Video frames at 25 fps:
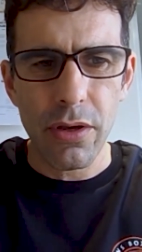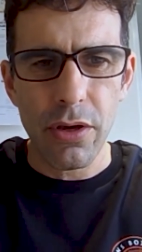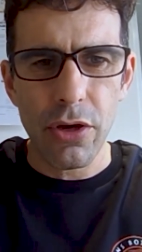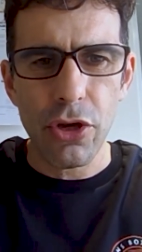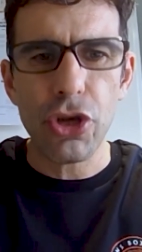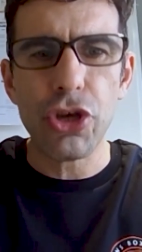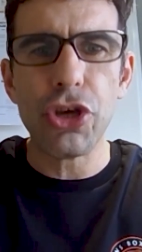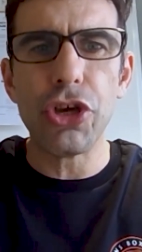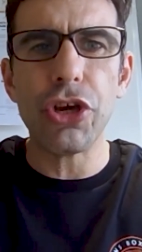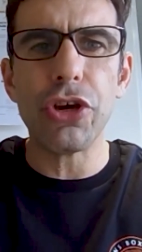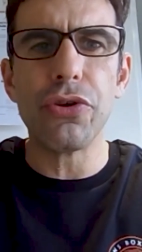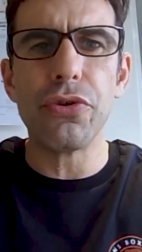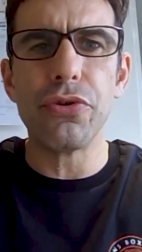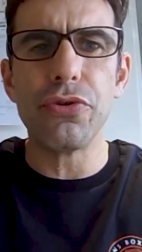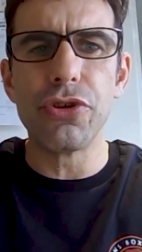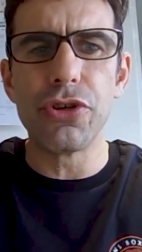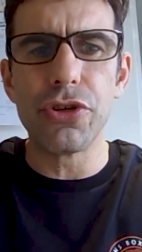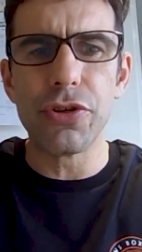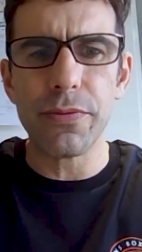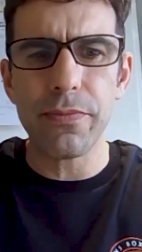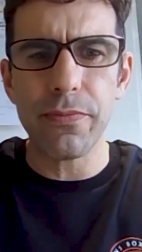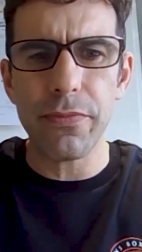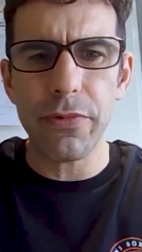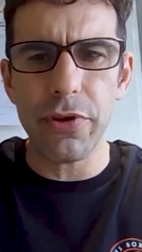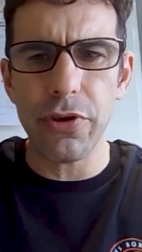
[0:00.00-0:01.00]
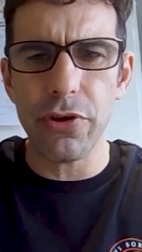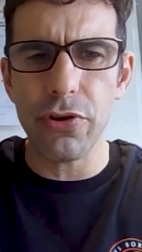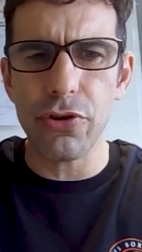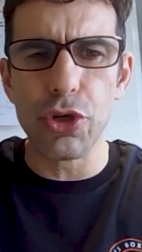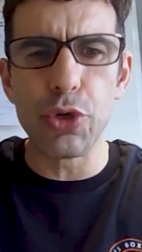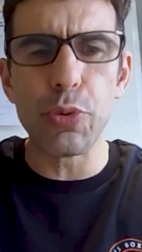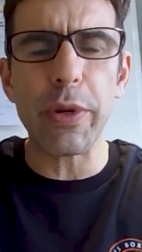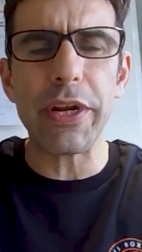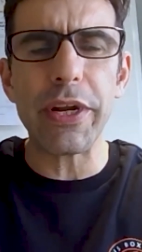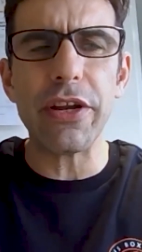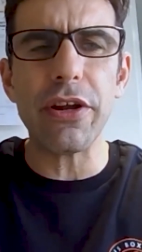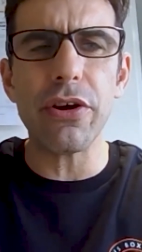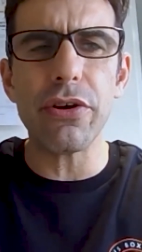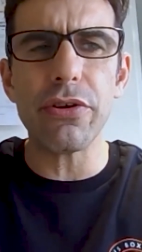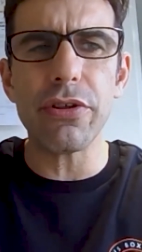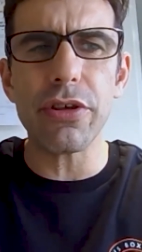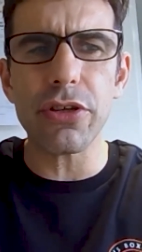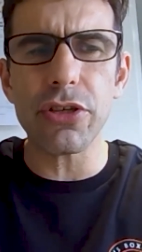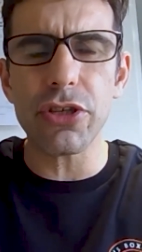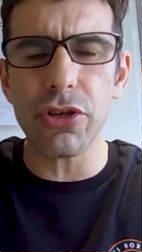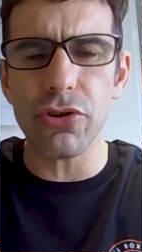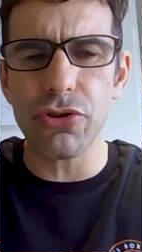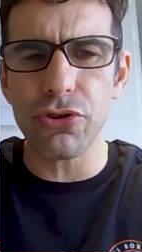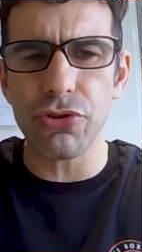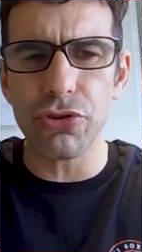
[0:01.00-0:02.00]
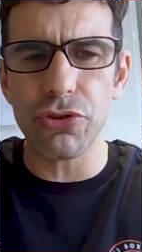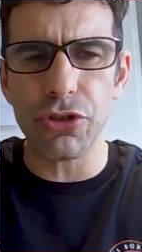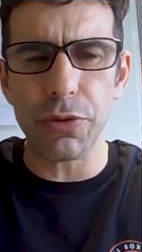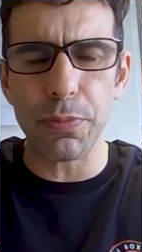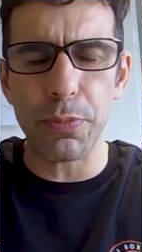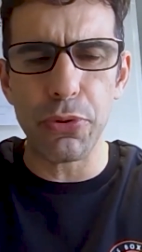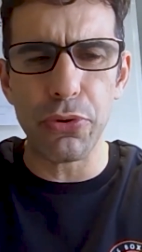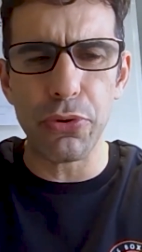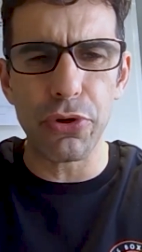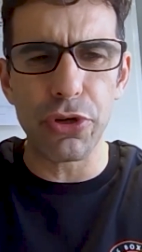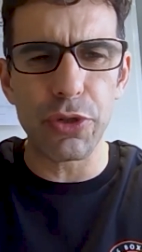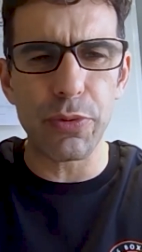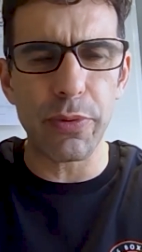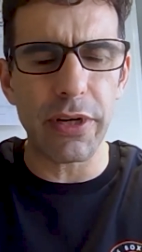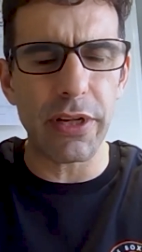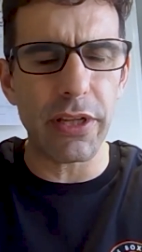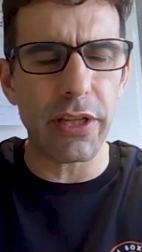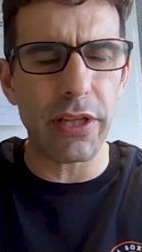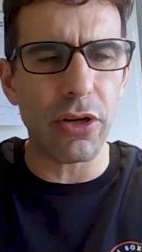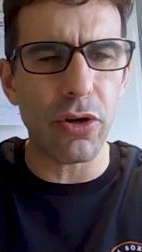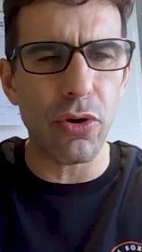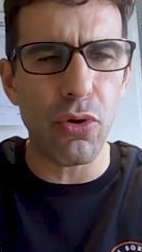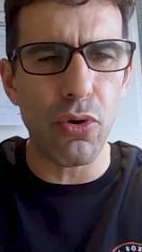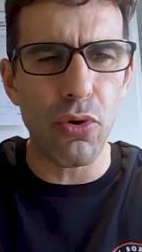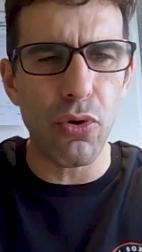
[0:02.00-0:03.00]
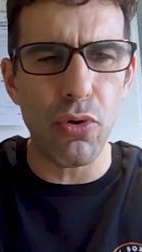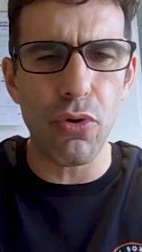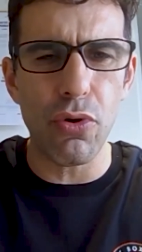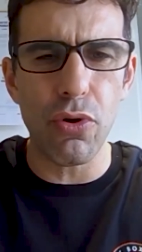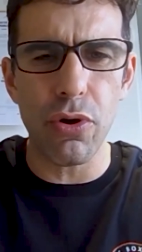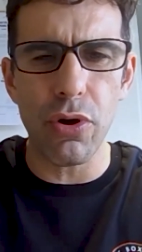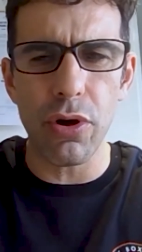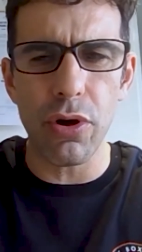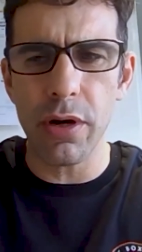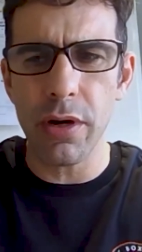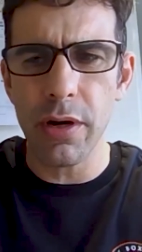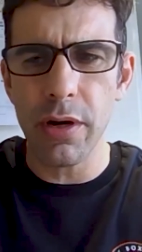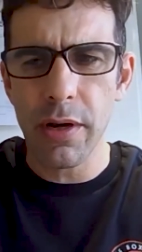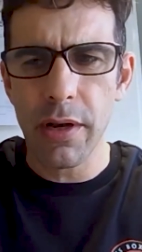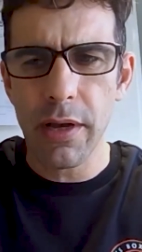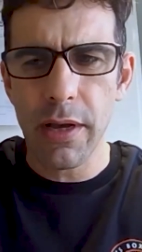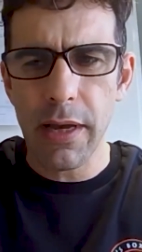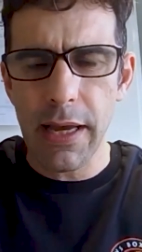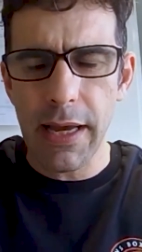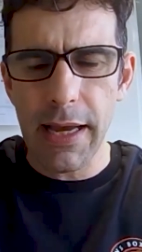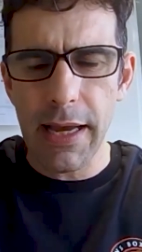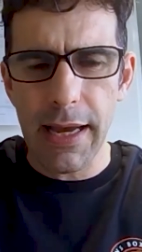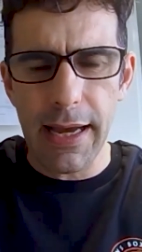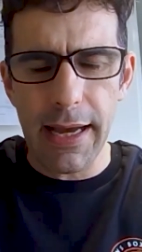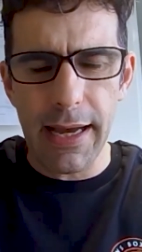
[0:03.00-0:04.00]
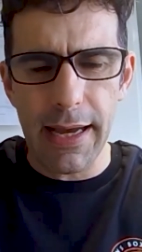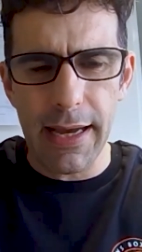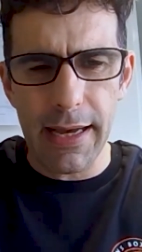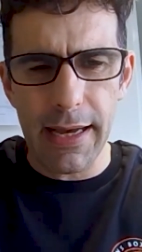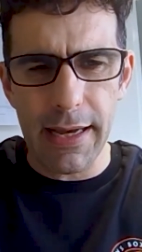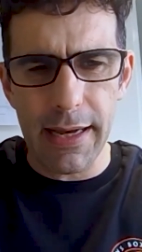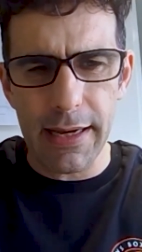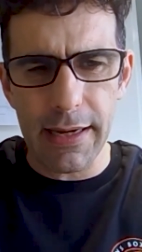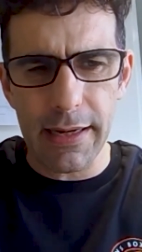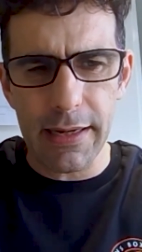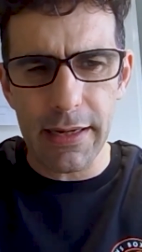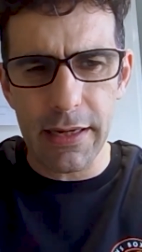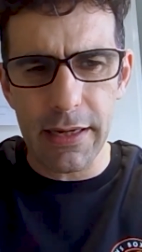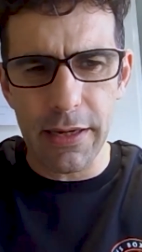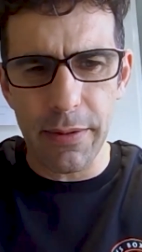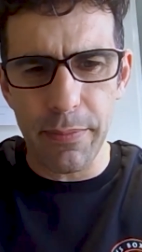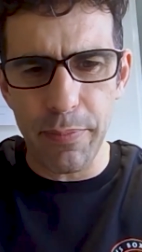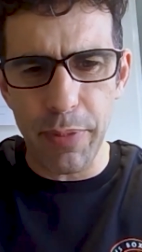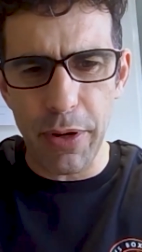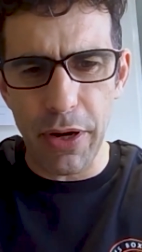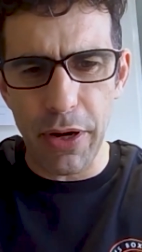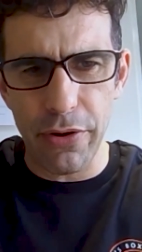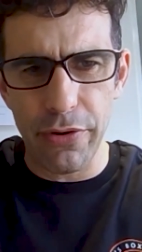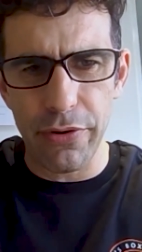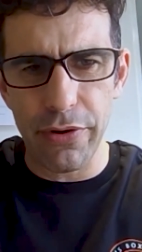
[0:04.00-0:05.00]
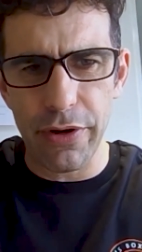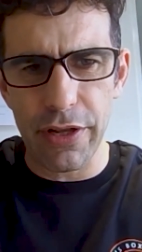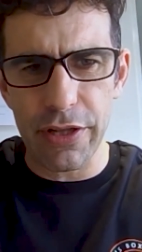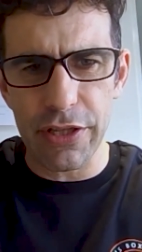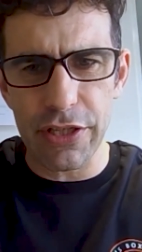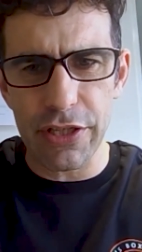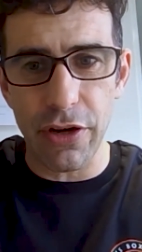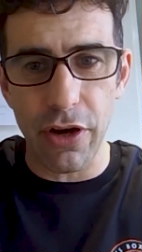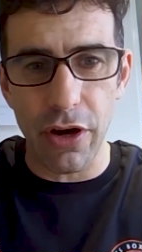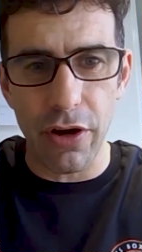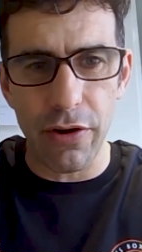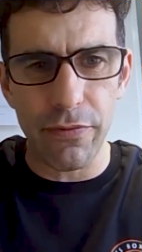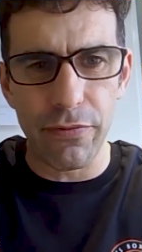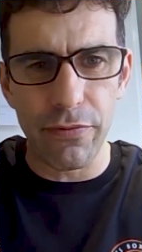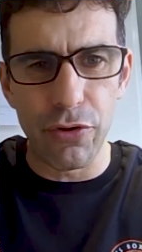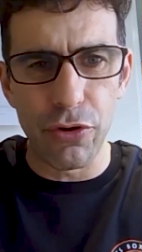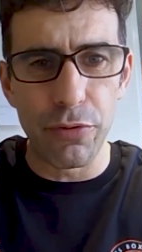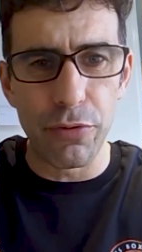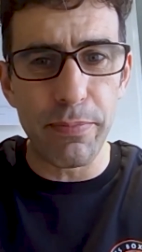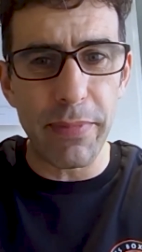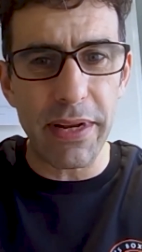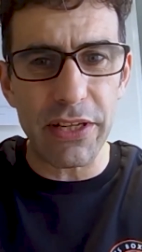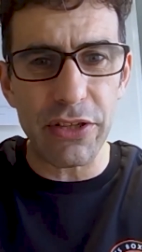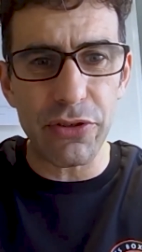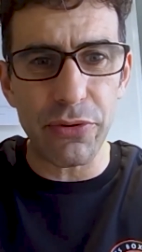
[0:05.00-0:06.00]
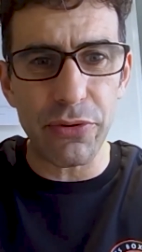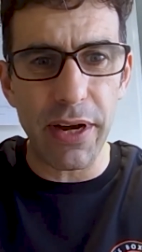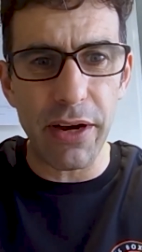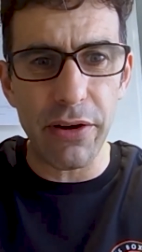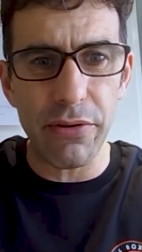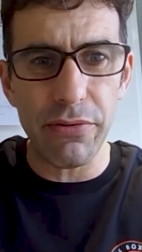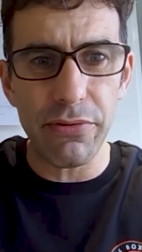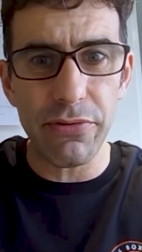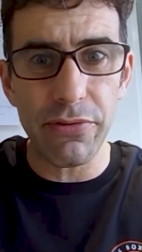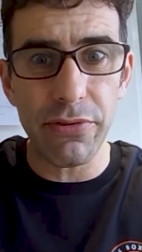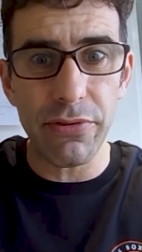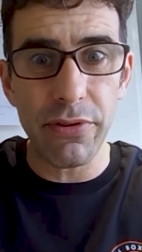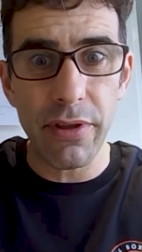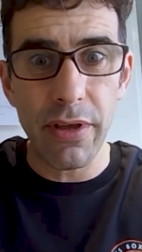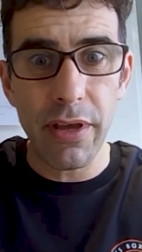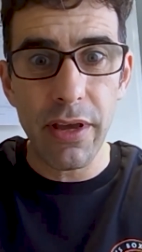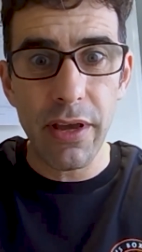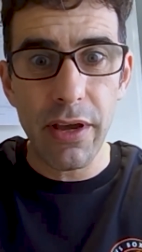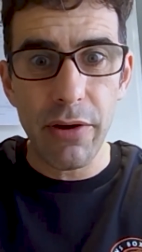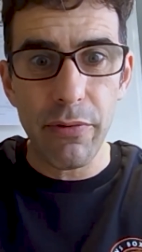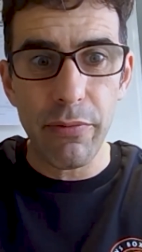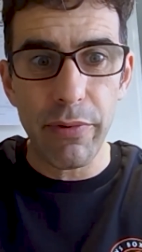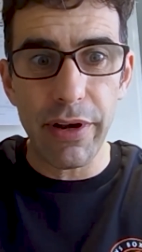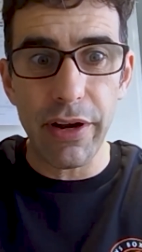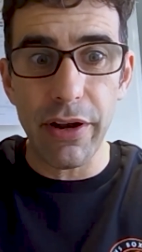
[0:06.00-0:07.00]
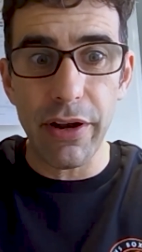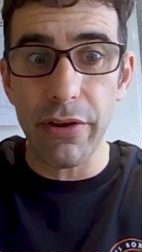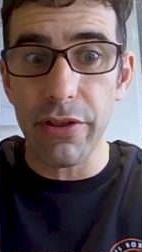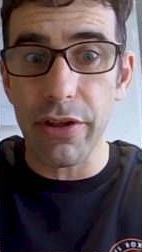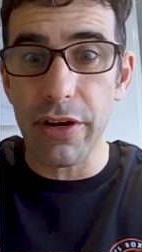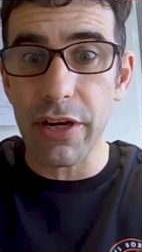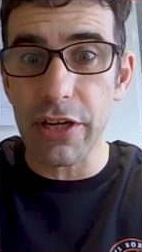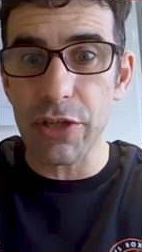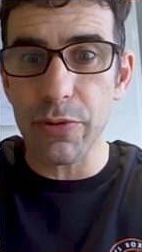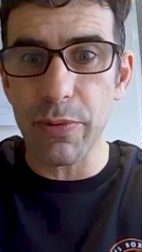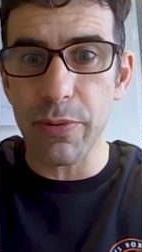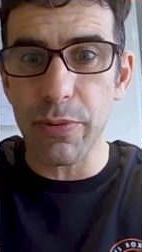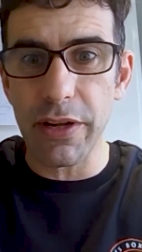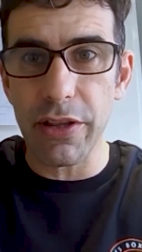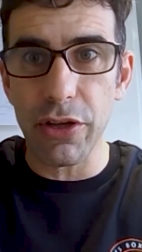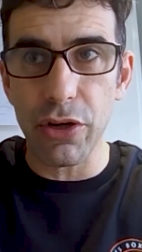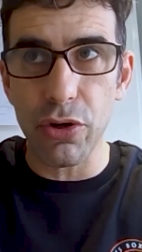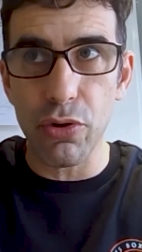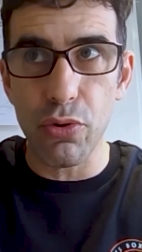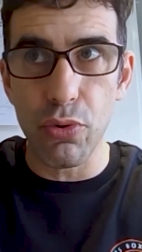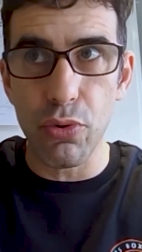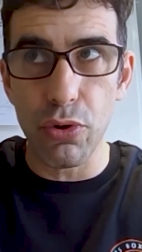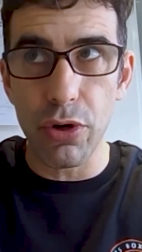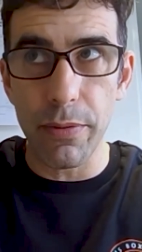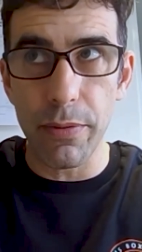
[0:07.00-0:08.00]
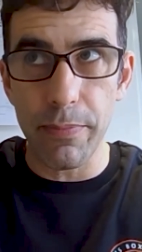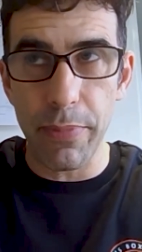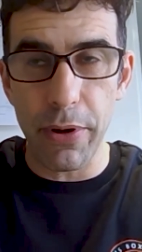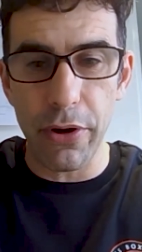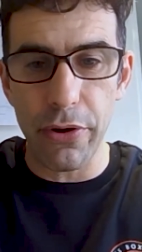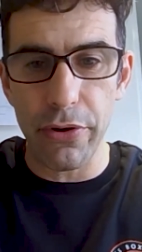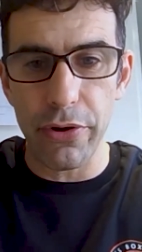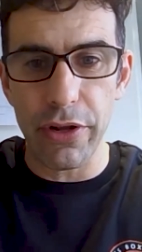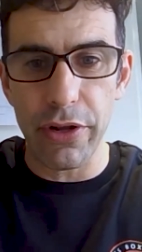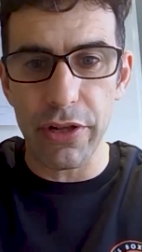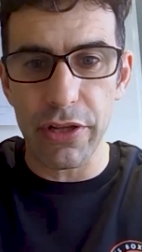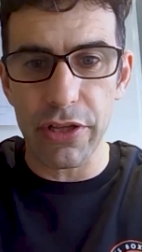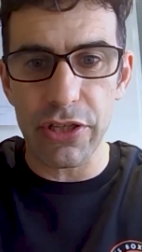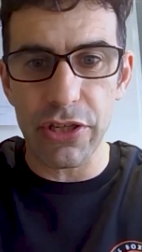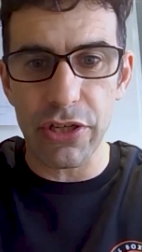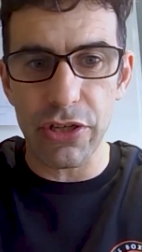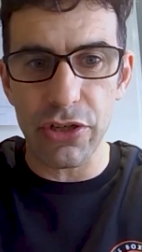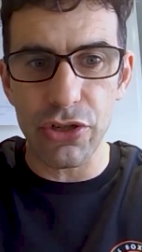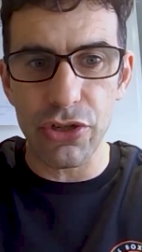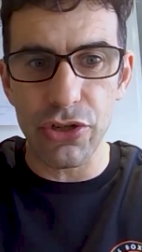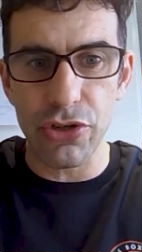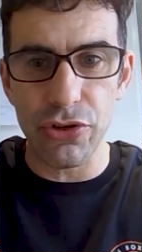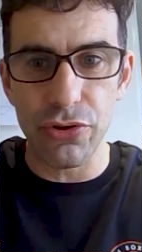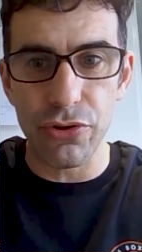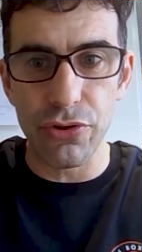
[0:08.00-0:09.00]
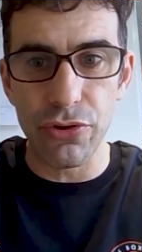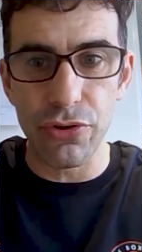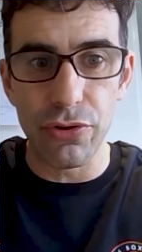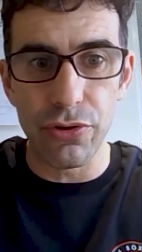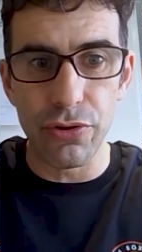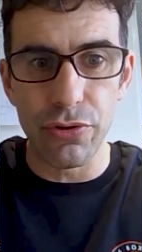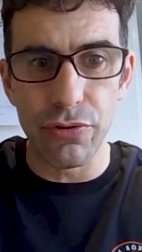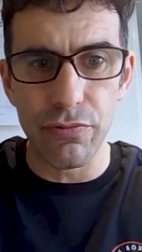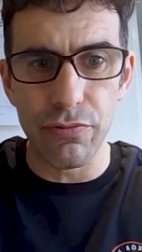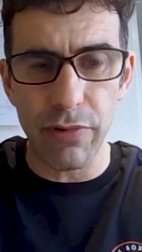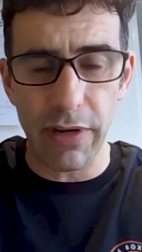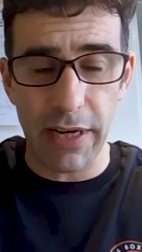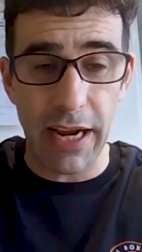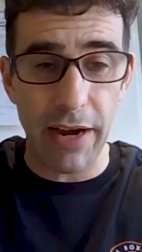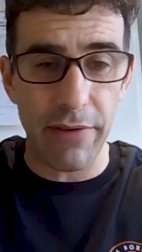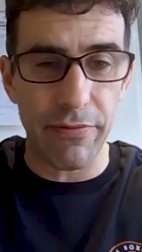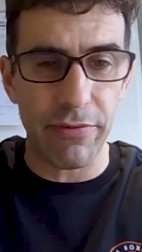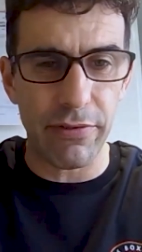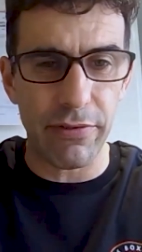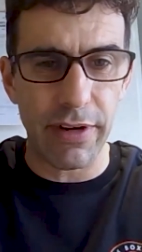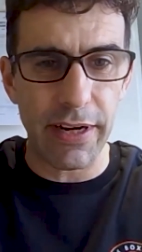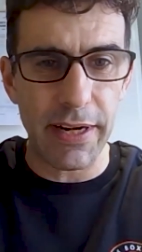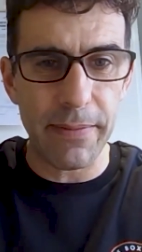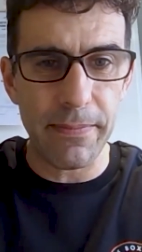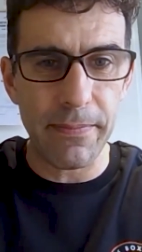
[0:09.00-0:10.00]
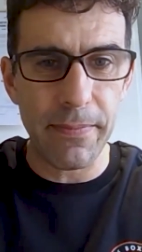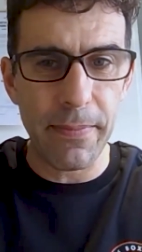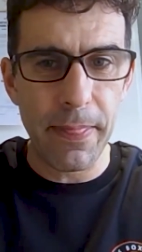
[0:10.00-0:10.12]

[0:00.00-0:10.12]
Huge, huge. We know that social support is one of the core components of good mental health. We know that it's one of the core components to recovery.